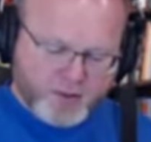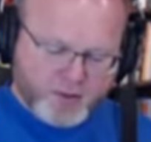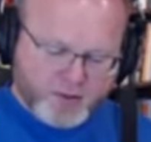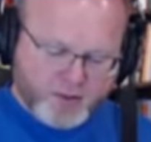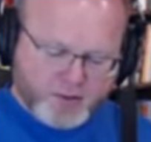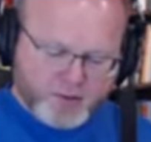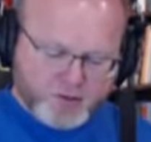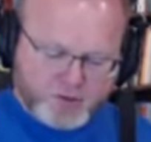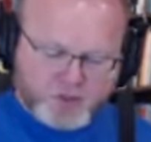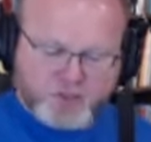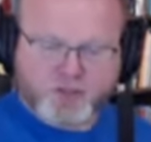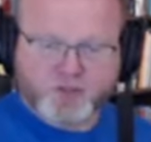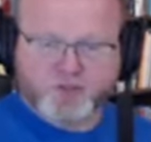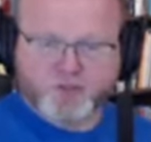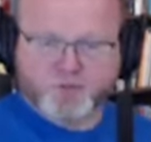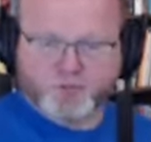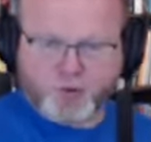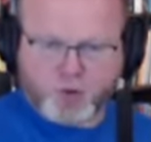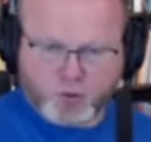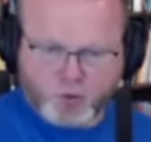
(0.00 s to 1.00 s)
Then she
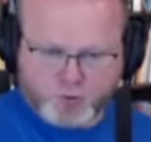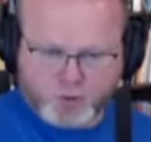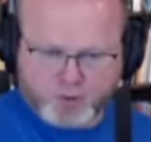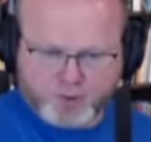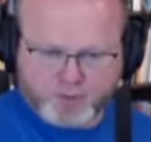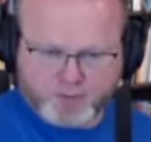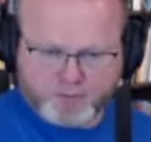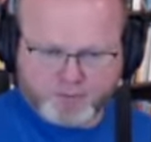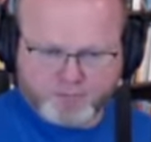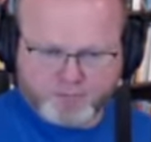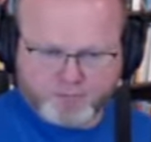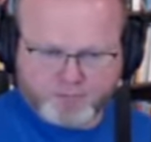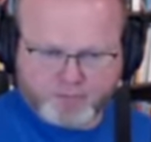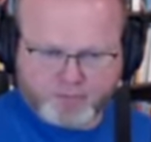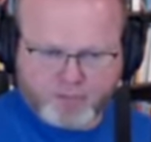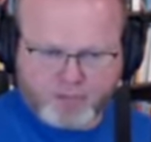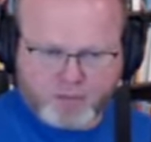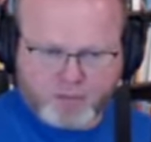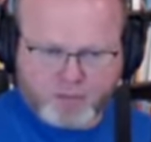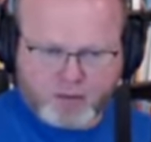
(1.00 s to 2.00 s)
spoke.
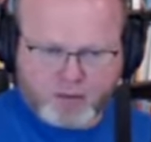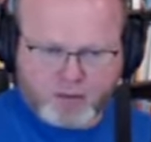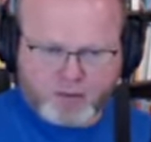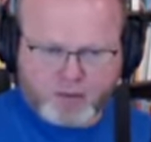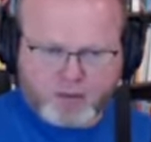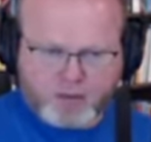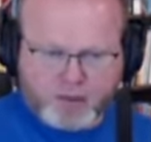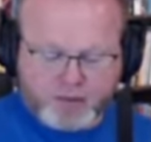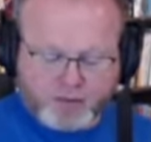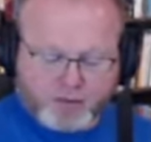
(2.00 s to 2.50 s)
And